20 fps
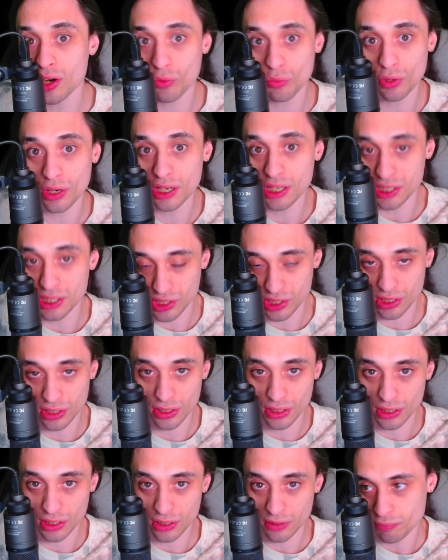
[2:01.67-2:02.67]
ways
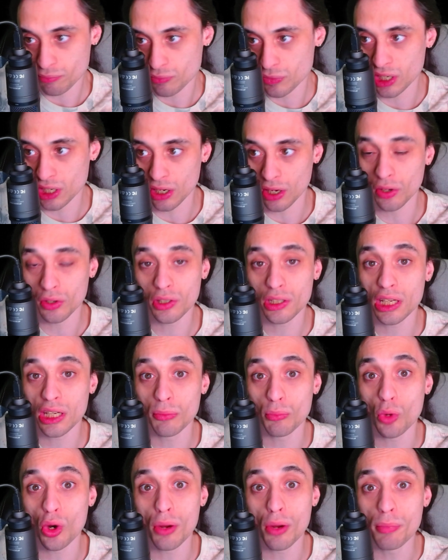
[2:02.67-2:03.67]
to, get
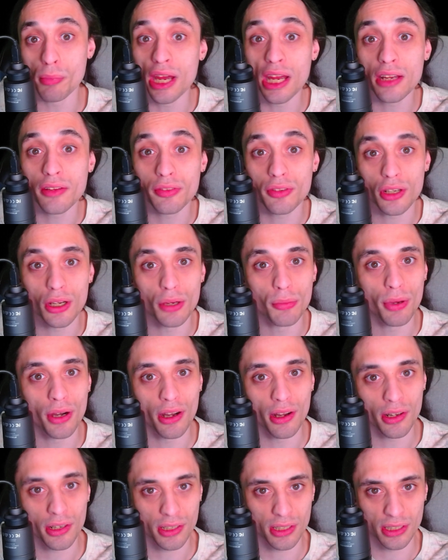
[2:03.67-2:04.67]
more bang for your
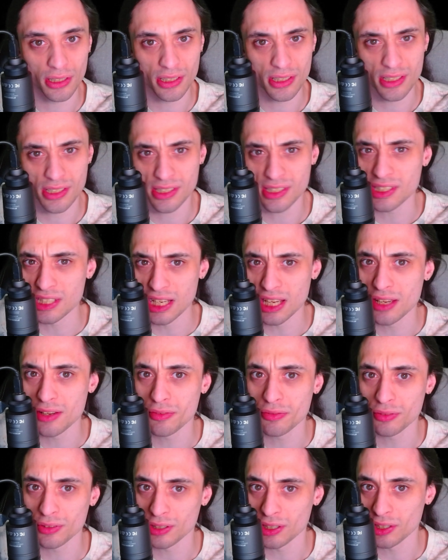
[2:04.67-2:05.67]
buck and
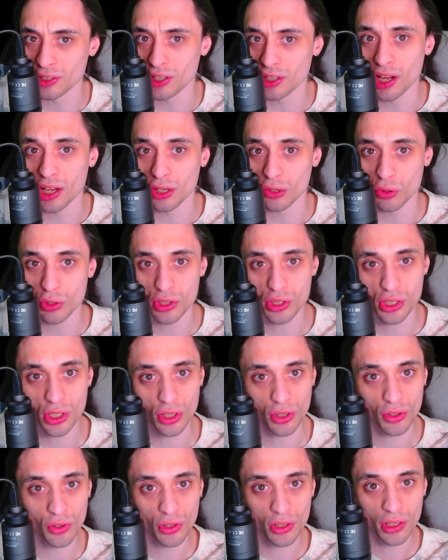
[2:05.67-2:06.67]
save $1 or
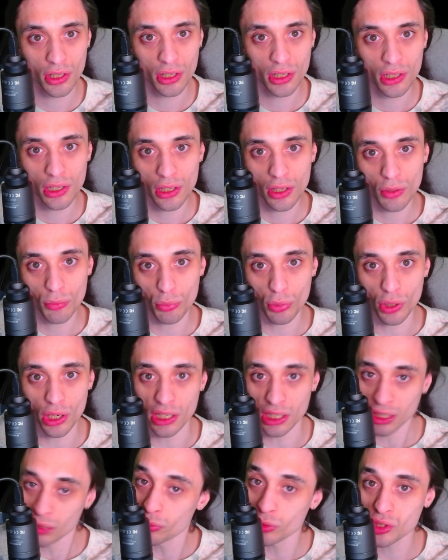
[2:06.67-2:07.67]
$2, but
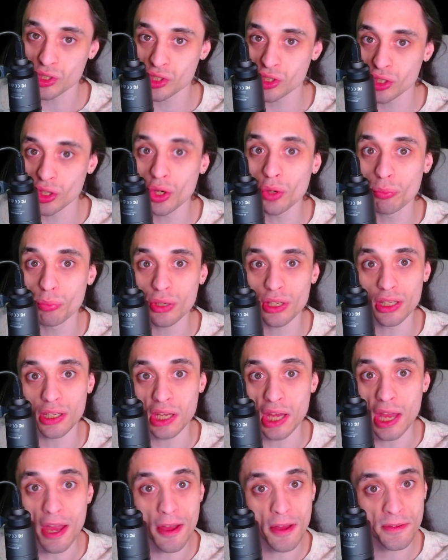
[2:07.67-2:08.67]
it will still
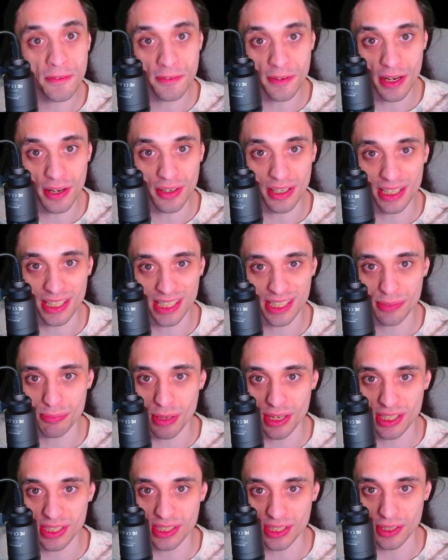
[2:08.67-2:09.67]
be very
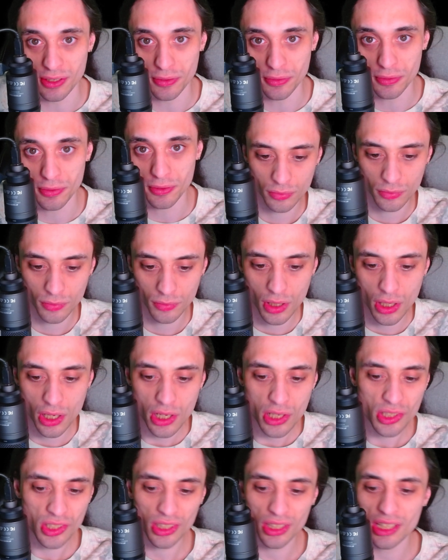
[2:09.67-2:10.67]
expensive.
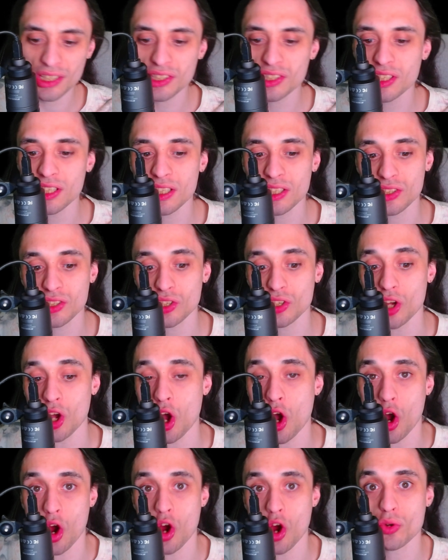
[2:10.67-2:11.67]
So let's get into the
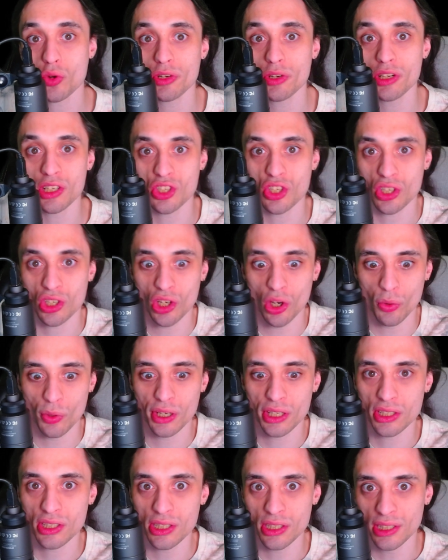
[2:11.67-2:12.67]
hardware that you're
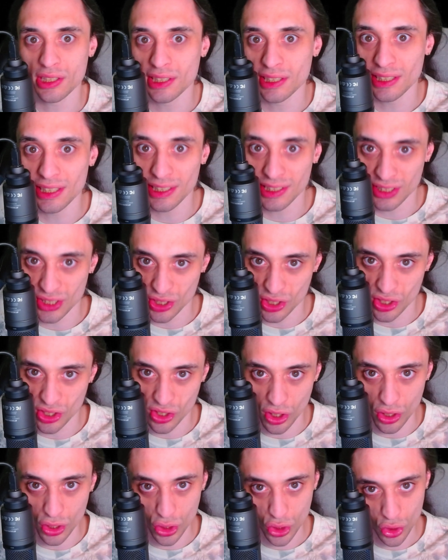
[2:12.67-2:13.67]
going to need to
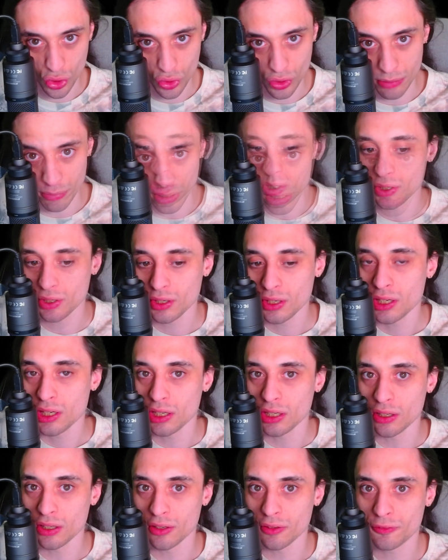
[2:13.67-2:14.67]
start streaming.
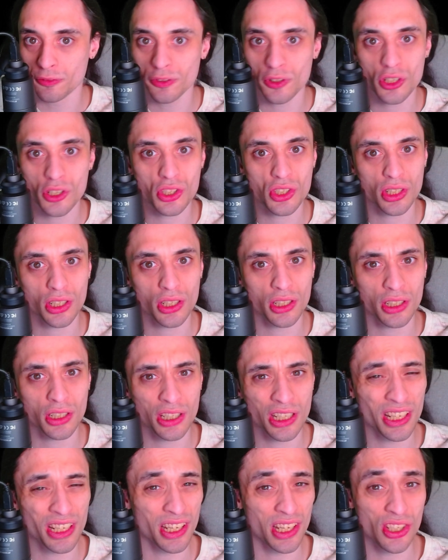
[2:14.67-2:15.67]
And the first thing you're going to
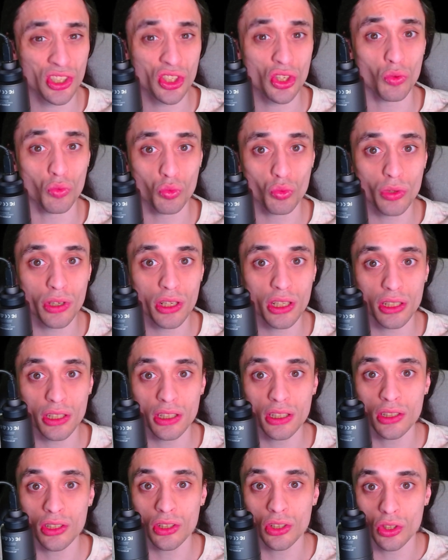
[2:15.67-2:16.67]
need is a
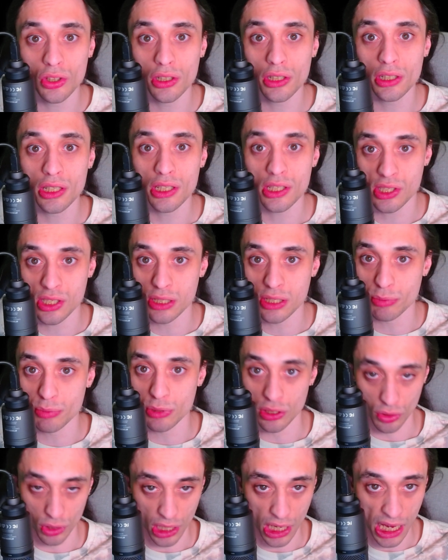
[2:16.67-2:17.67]
really good CPU.
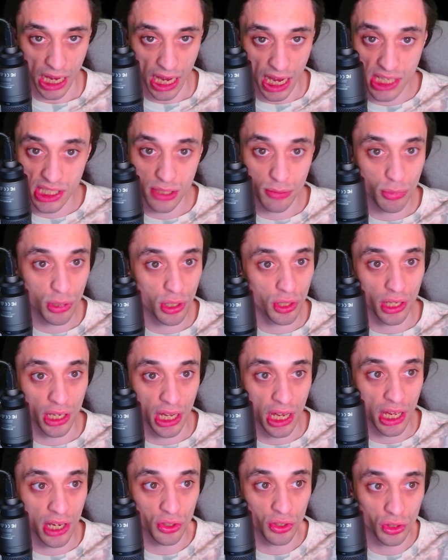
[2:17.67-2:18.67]
It has to be able to
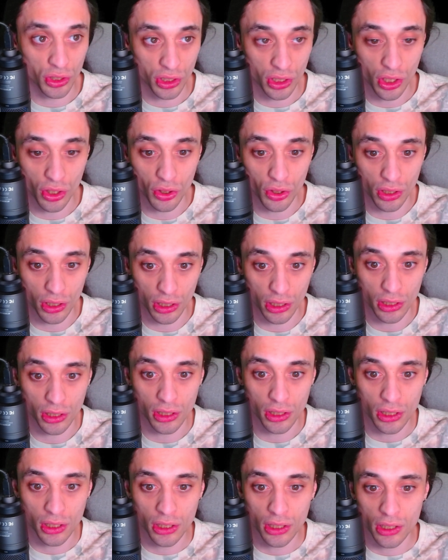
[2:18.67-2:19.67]
handle encoding,
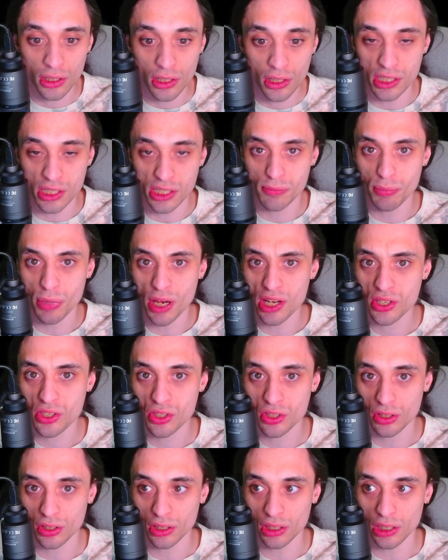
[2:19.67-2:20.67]

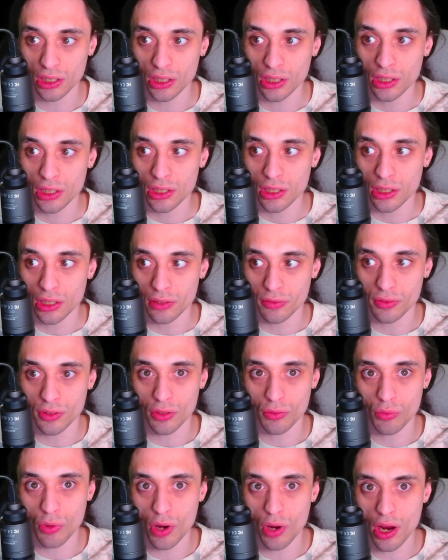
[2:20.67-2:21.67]
especially if you're
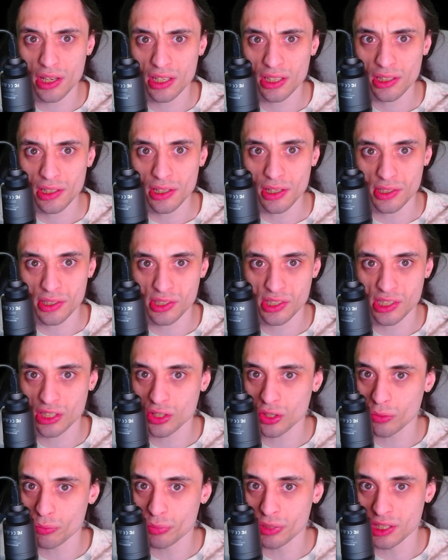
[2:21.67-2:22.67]
running a
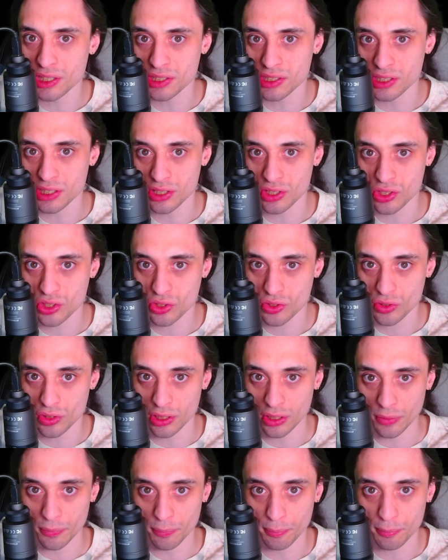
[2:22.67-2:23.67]
single PC stream.